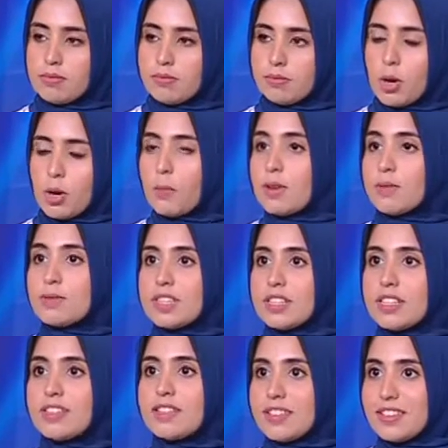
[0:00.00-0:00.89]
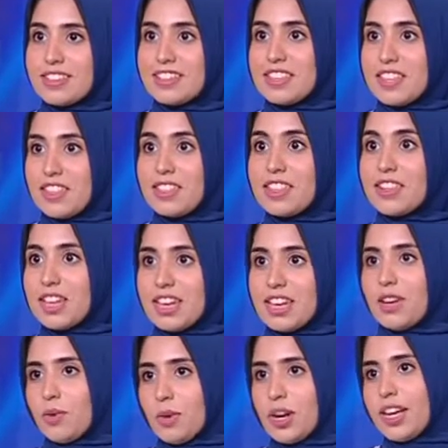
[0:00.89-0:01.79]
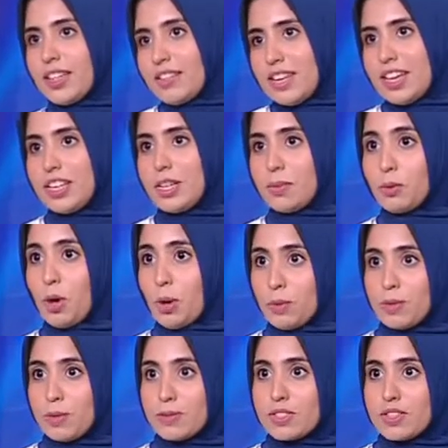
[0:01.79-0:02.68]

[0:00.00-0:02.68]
problems in the day, or daily problems.